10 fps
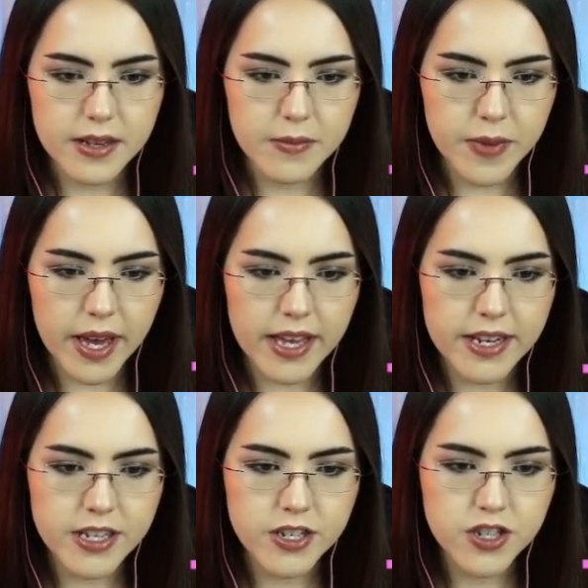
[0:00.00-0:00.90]

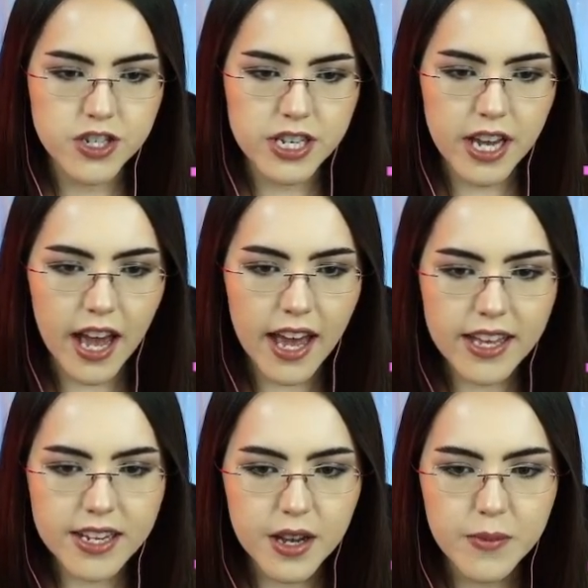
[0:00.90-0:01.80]
bed. She
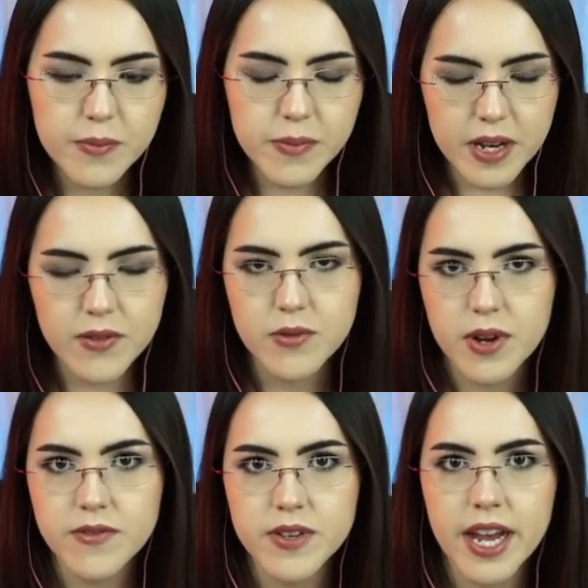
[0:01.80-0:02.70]
had a bit of a
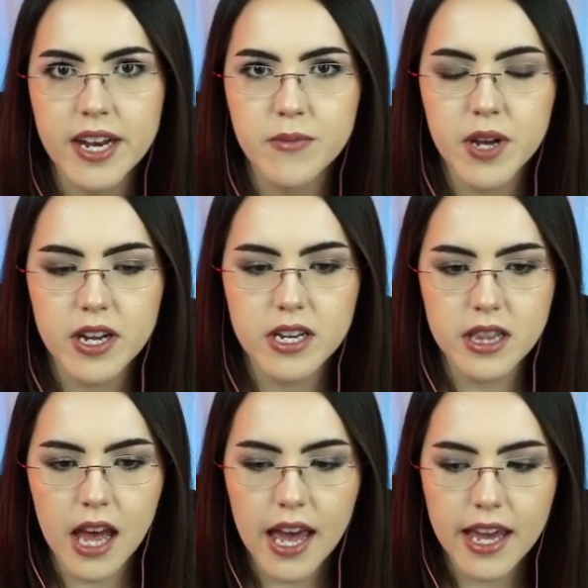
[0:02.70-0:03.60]
rough night, I'm not gonna
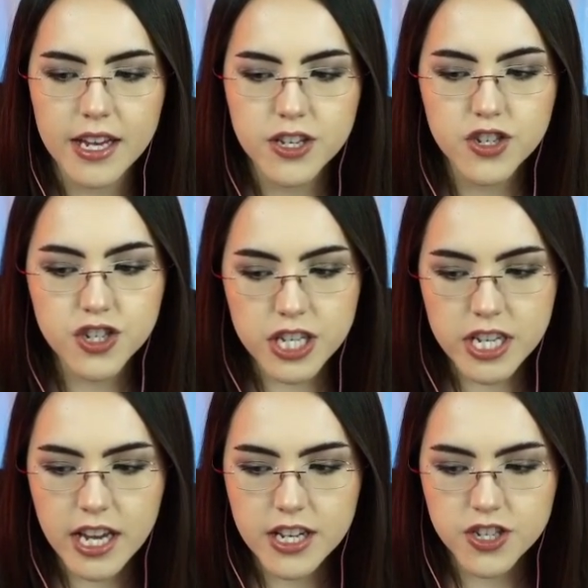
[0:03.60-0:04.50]
lie.
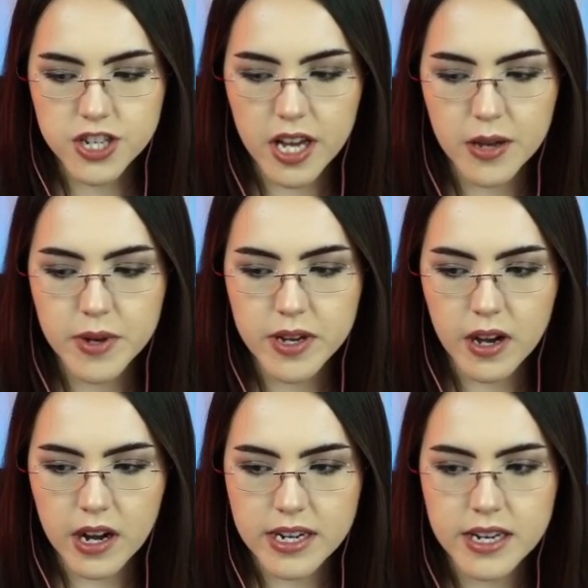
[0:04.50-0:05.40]
She and Jeb
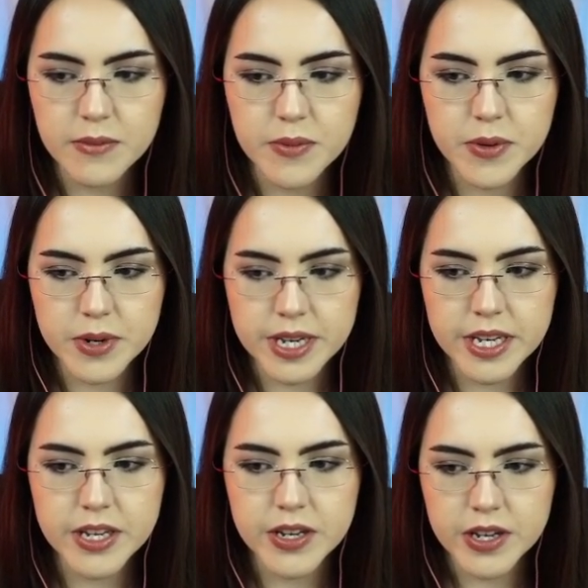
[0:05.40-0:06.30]
got in a
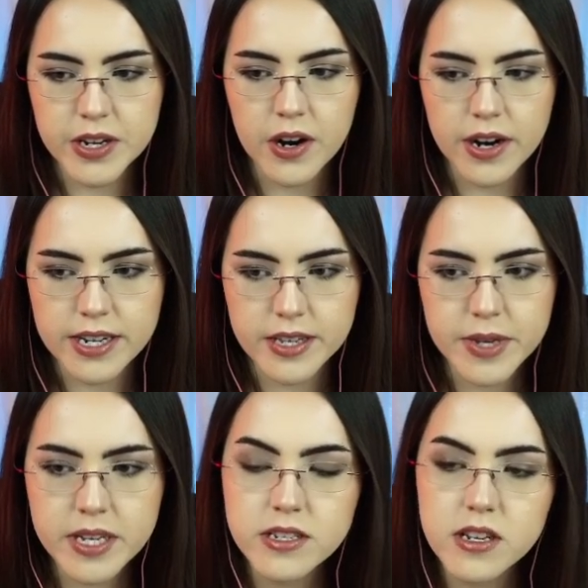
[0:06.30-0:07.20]
pretty good
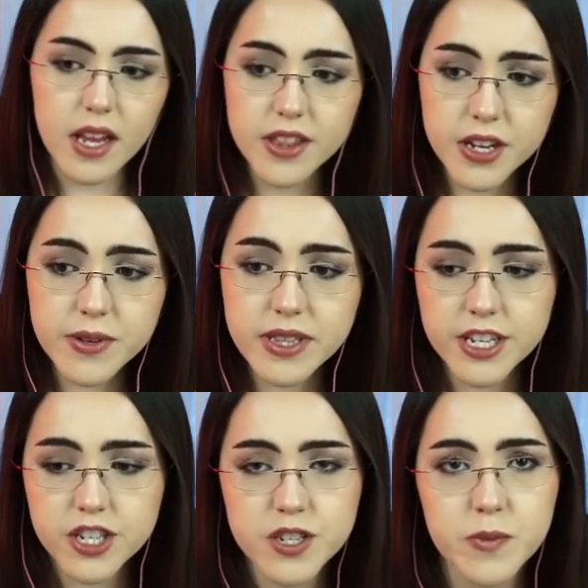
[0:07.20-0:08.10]
argument. Their
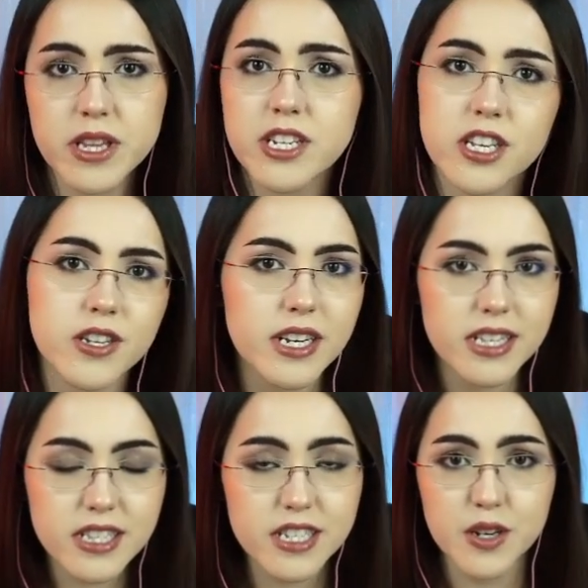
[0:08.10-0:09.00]
relationship with each other
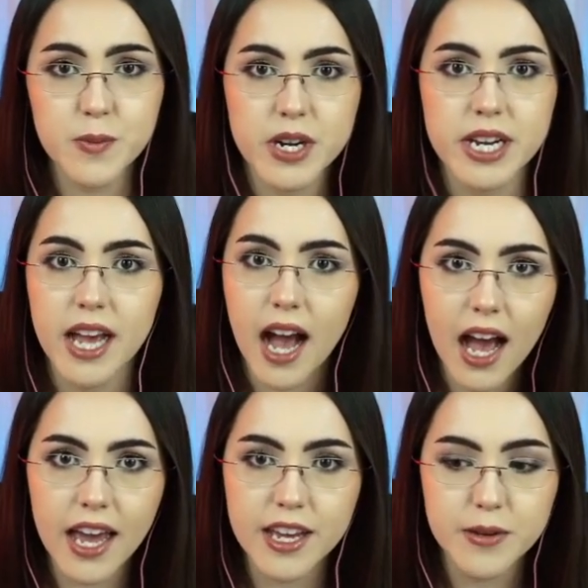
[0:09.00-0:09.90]
is still pretty
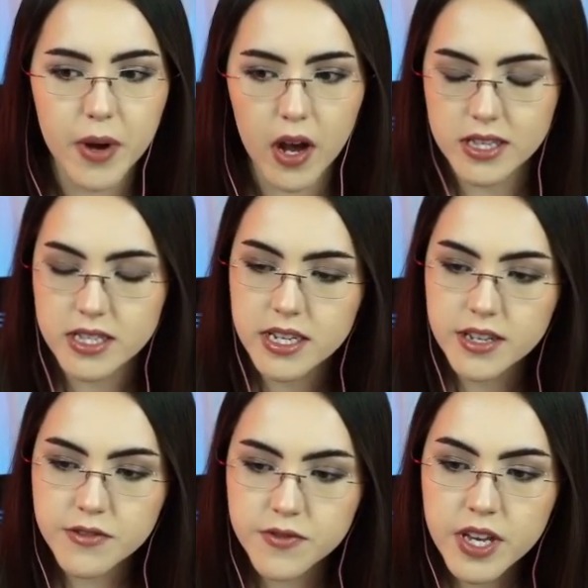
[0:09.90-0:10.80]
high and
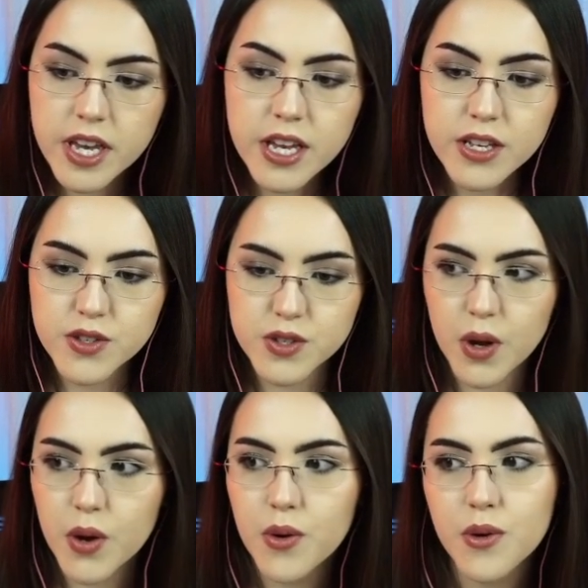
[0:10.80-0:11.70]
positive.
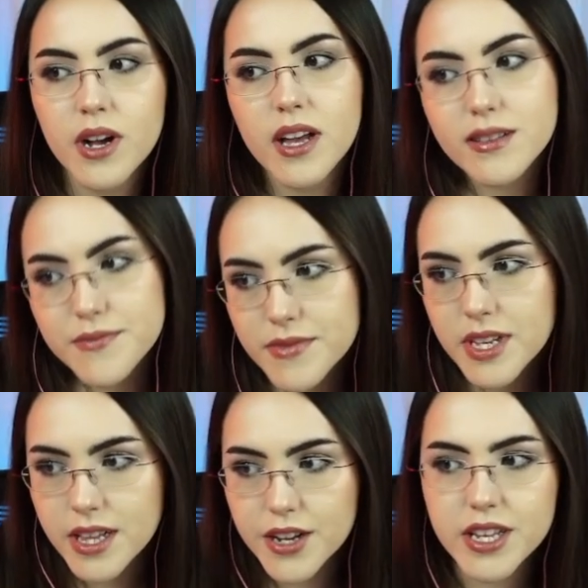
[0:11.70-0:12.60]
So
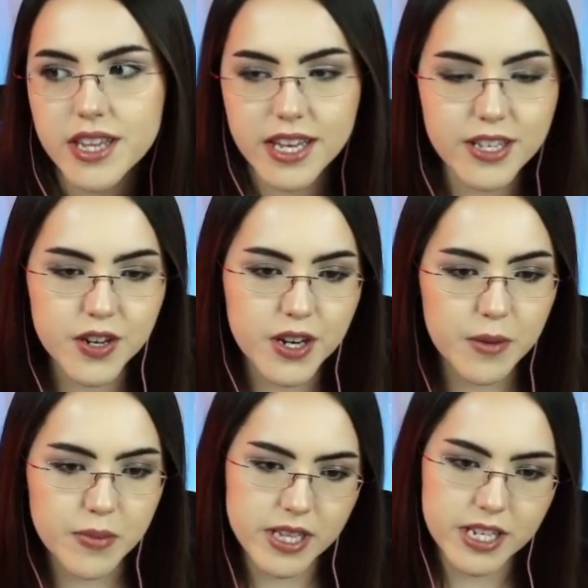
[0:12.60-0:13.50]
clearly things aren't
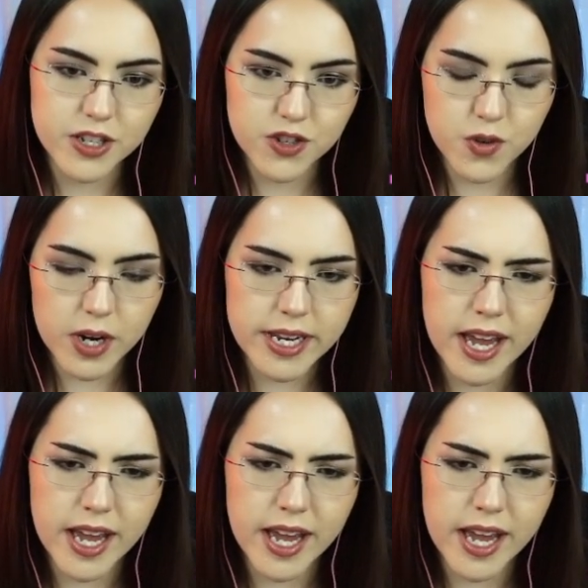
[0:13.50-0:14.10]
completely destroyed yet,